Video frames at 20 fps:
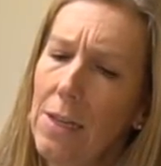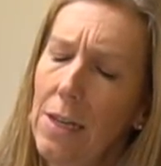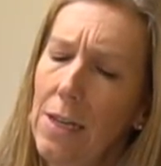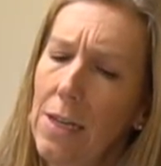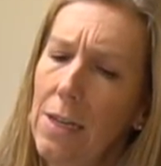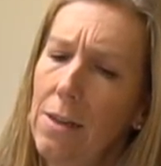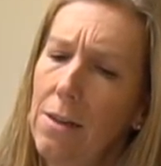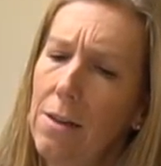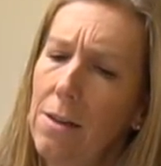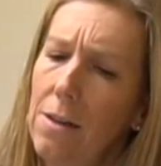
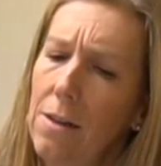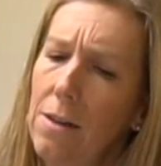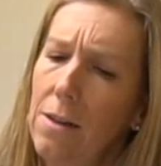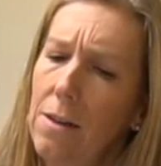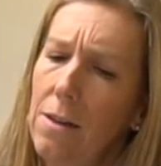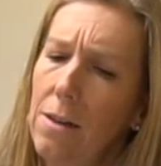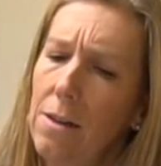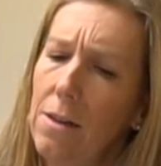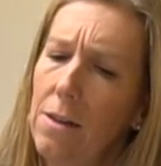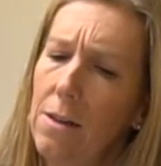
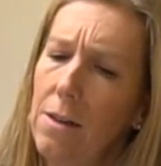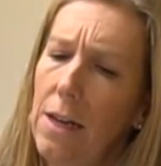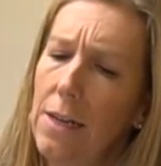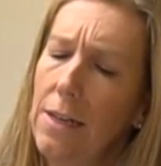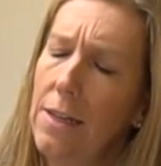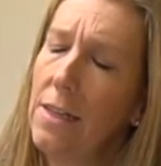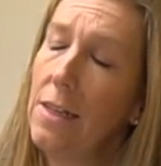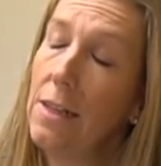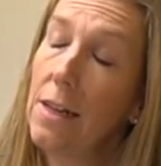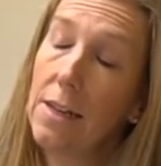in
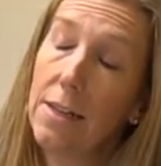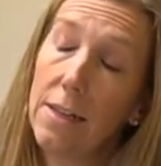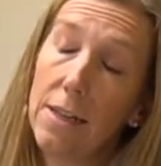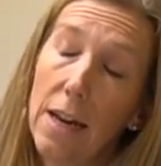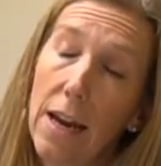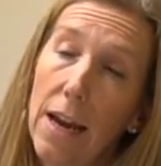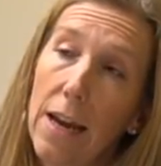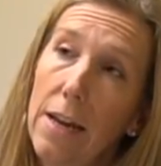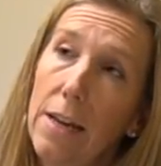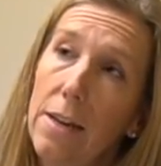
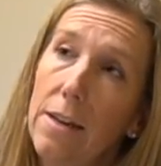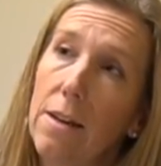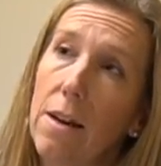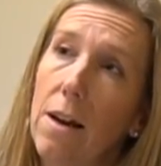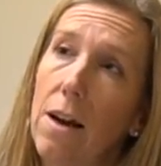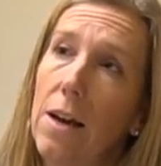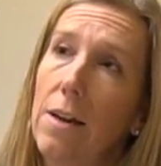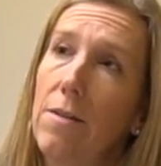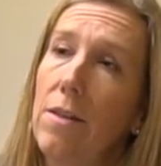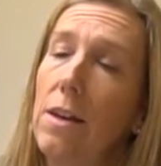
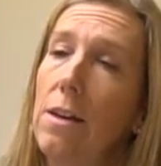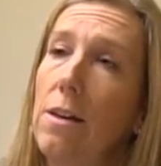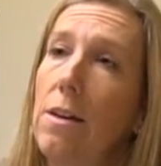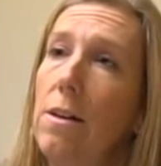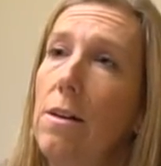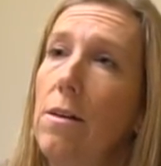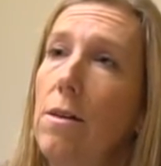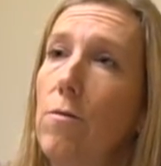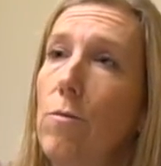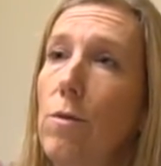1998, I
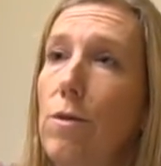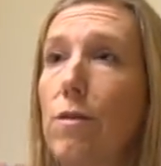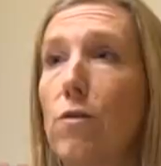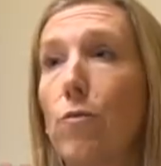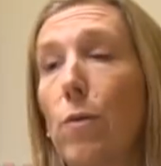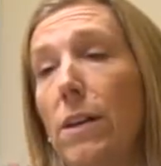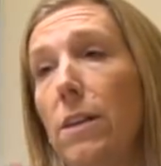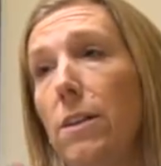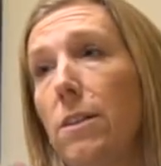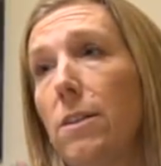then,
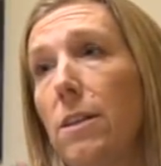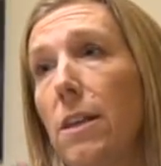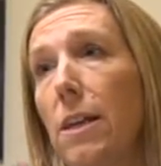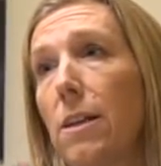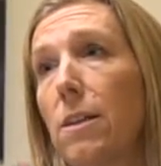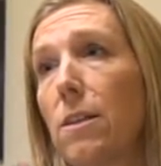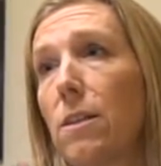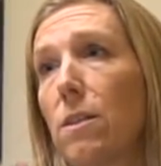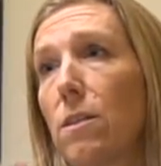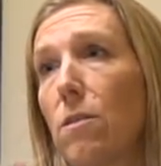with
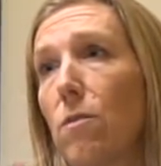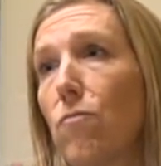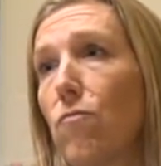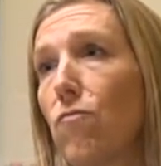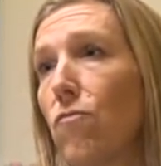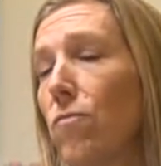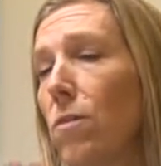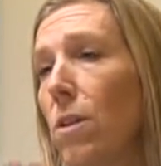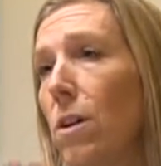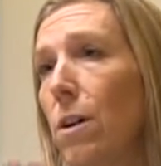26,
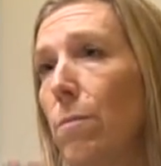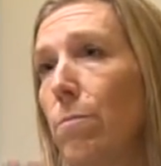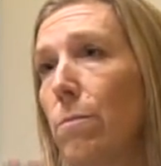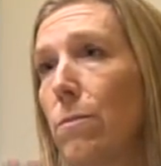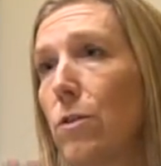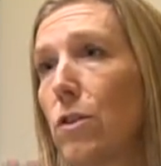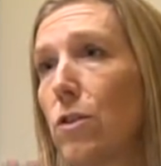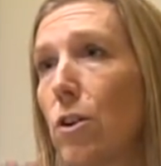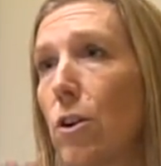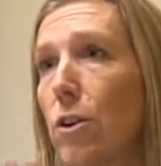
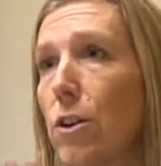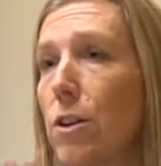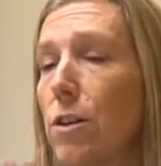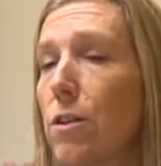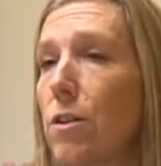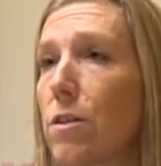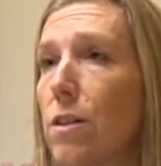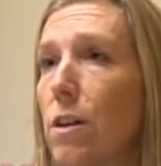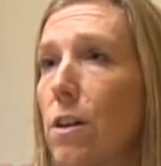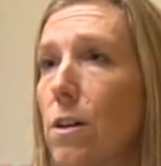
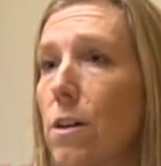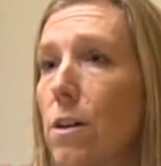started,